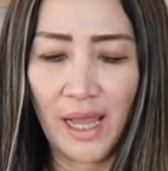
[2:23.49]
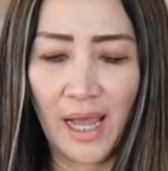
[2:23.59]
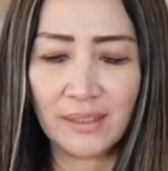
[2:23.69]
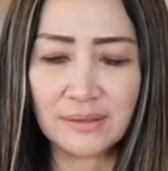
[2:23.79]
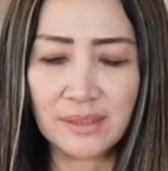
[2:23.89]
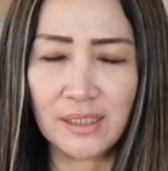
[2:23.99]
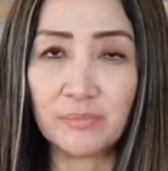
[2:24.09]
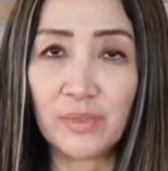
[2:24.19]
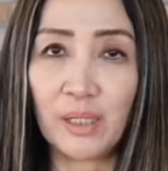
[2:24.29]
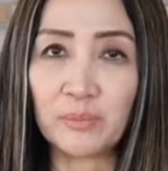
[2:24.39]
and
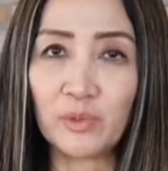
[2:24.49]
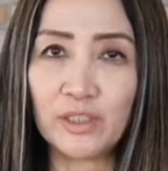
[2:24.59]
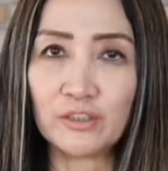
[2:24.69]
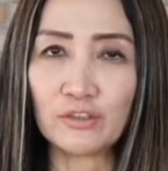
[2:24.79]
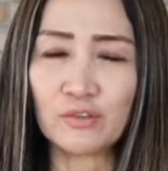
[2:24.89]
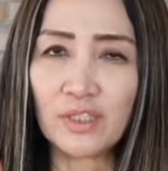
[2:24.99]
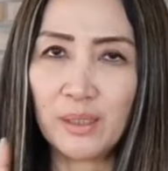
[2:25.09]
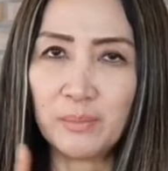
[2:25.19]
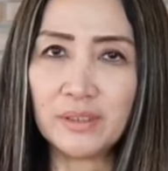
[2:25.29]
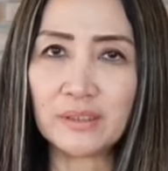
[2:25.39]
then I'm going to
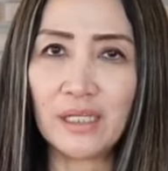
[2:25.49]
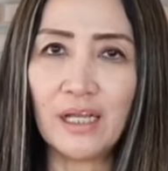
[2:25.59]
time it